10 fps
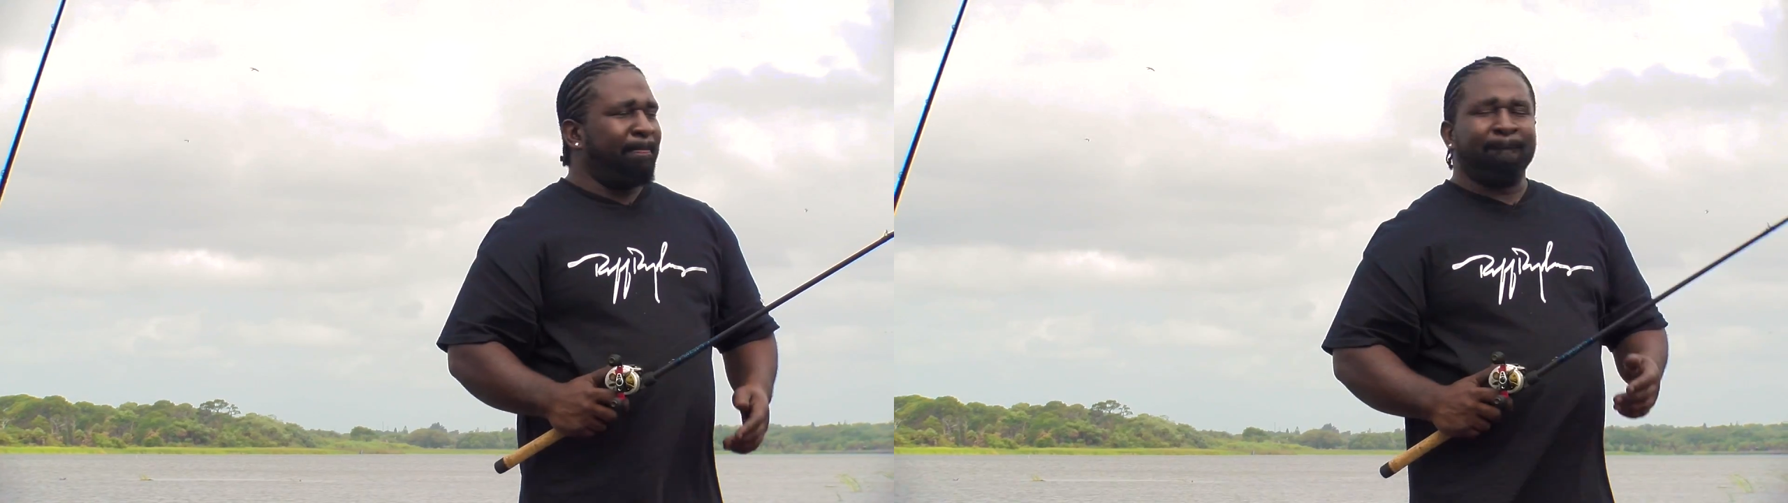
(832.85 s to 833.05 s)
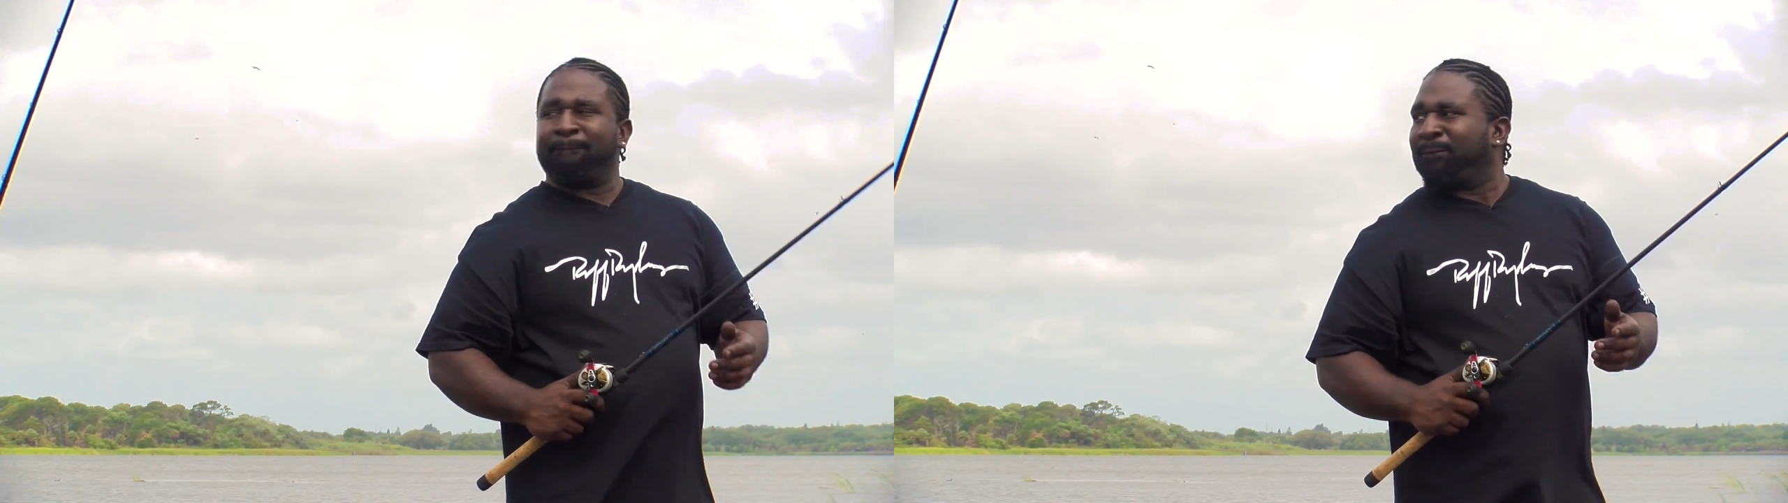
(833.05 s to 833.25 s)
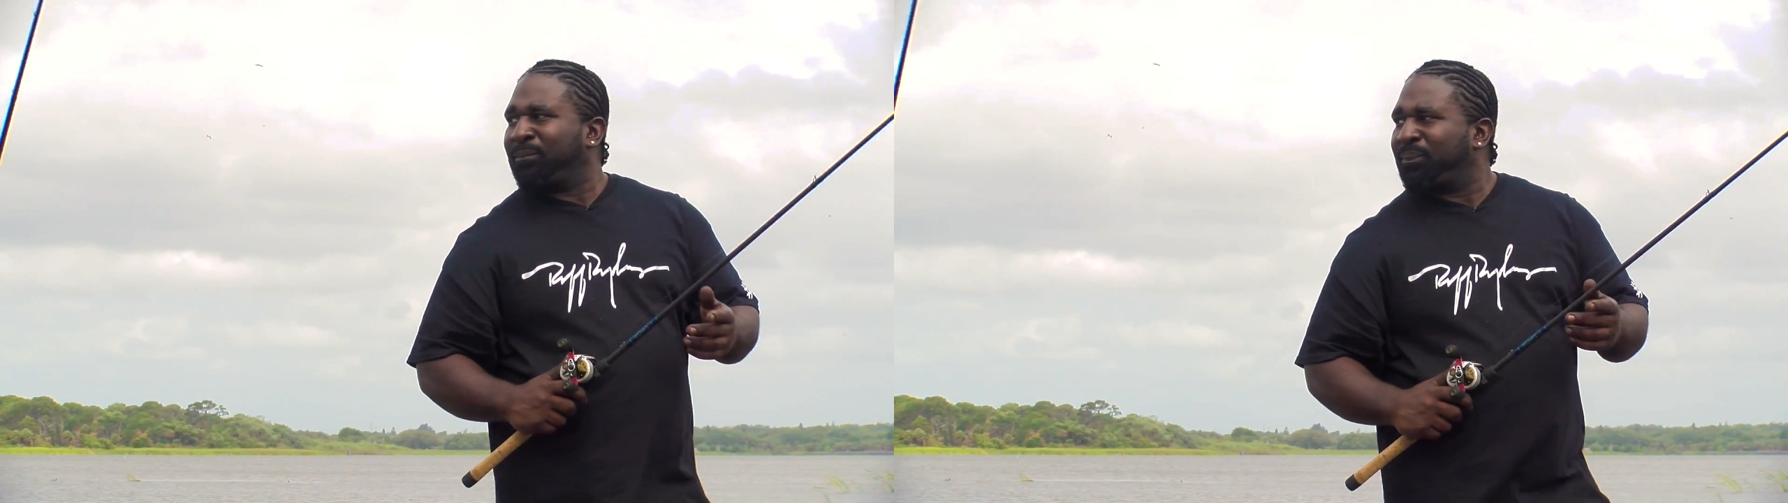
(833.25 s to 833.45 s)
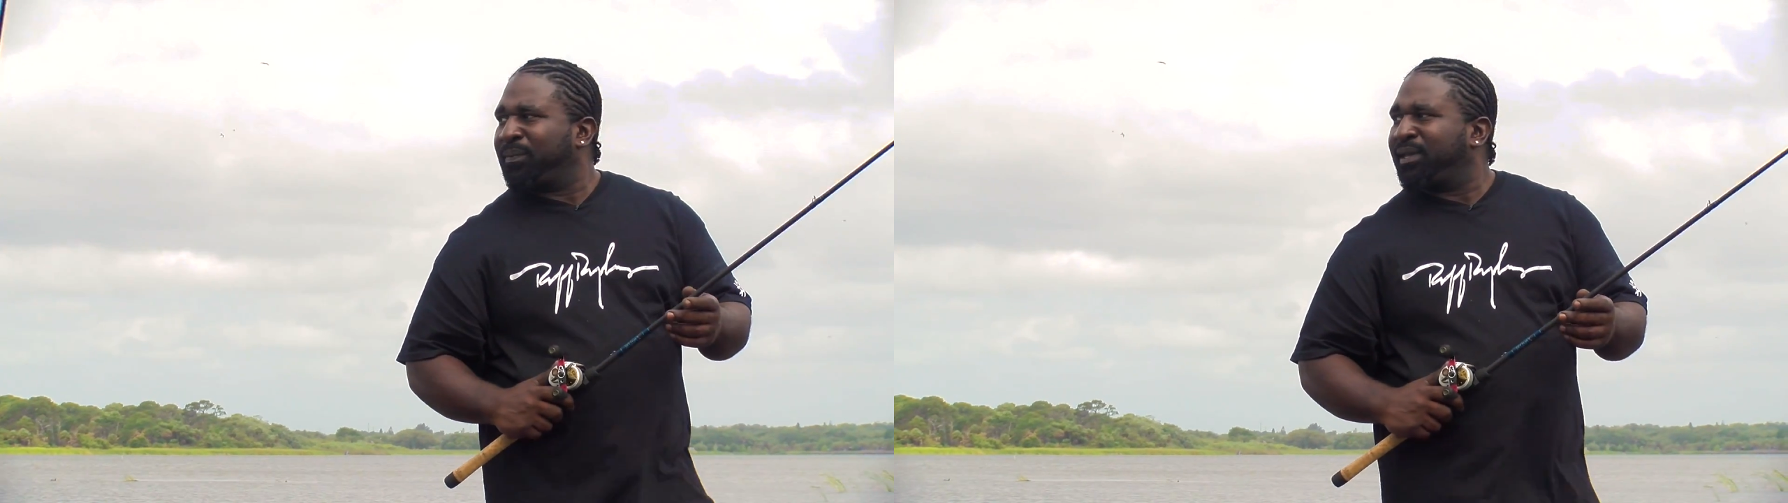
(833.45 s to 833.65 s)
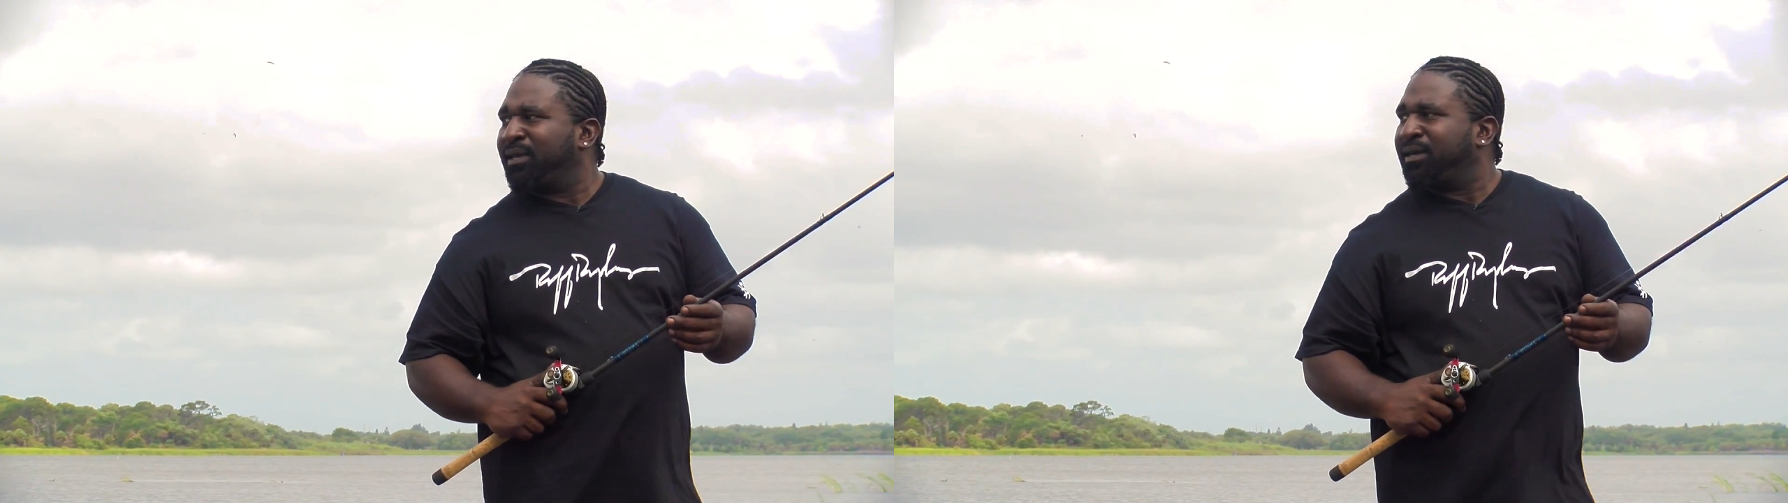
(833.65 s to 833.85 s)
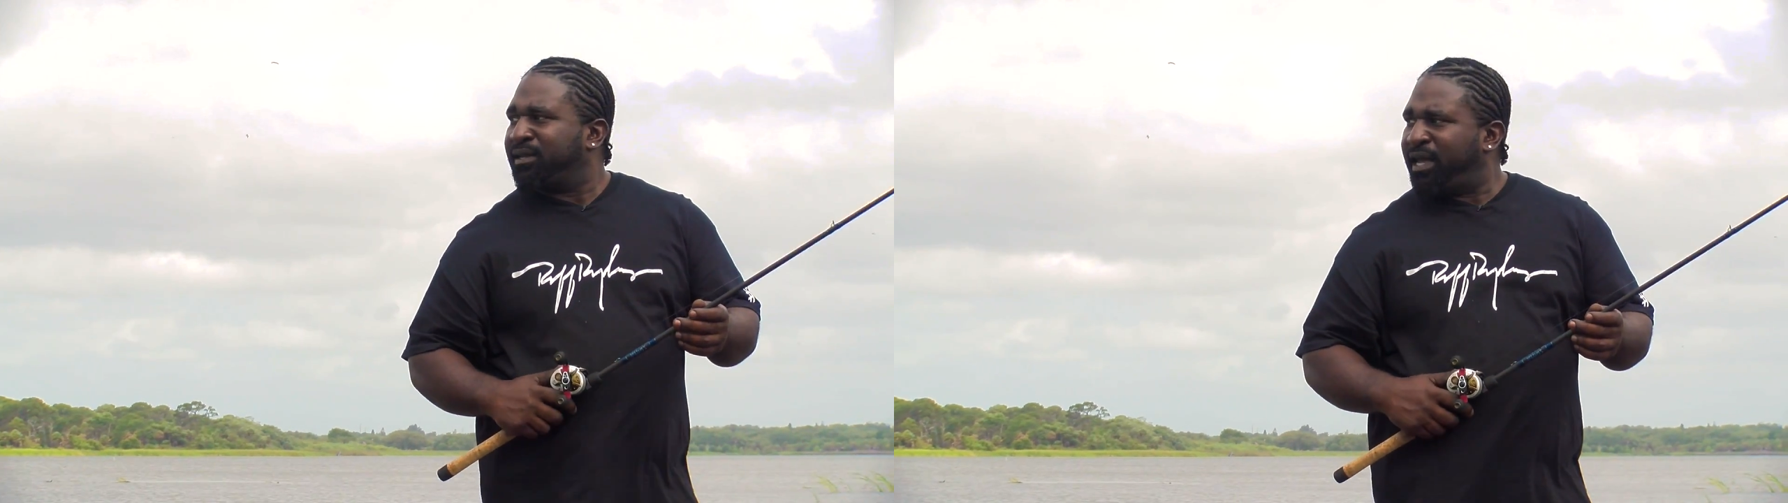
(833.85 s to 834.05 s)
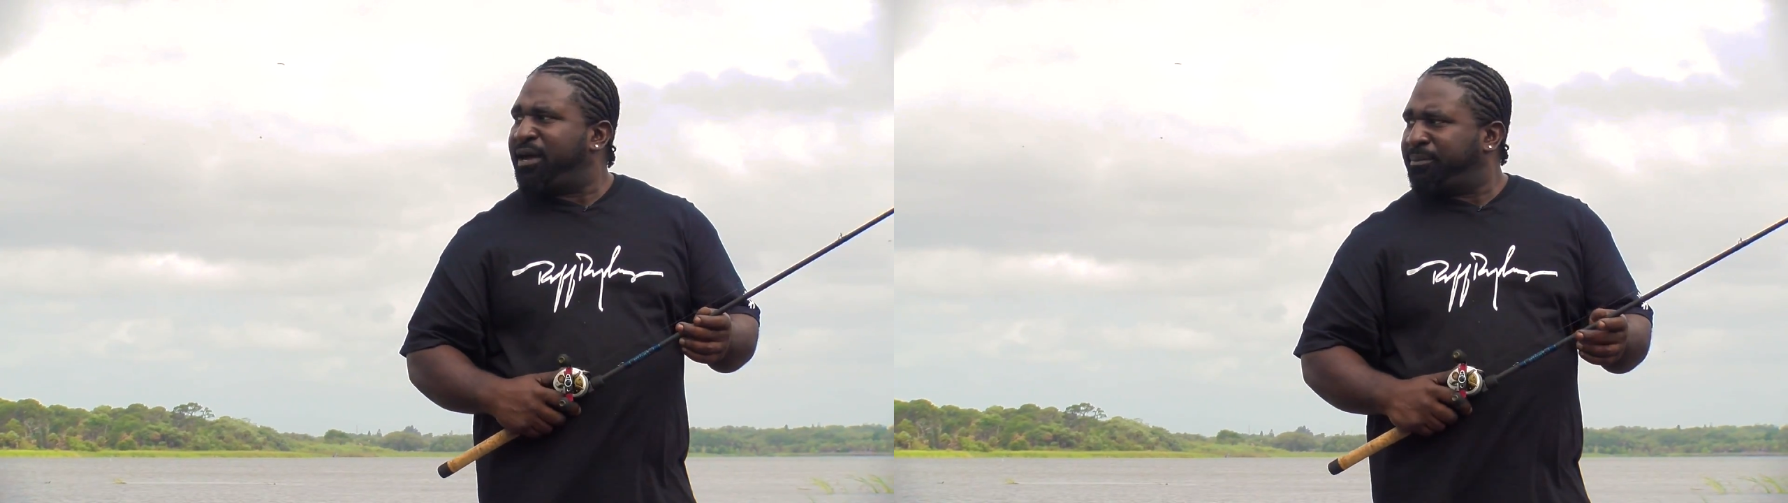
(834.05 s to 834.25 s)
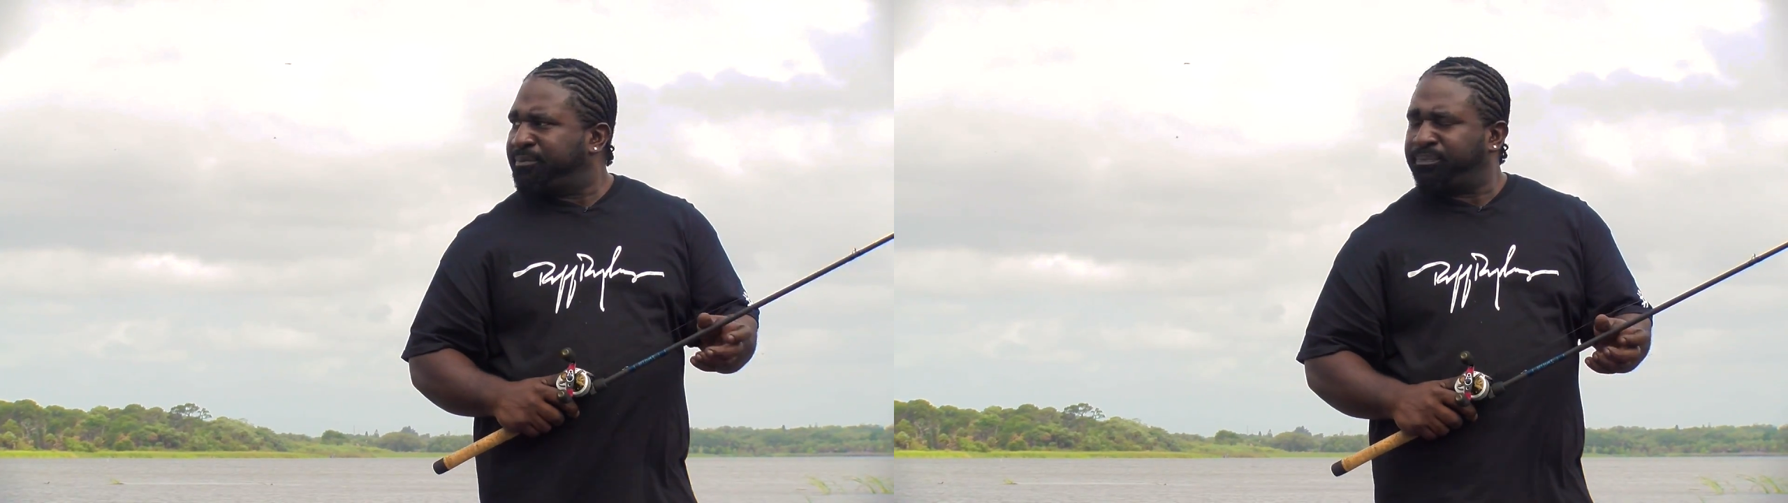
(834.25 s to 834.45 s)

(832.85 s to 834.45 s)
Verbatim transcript: even a belief system. Yeah.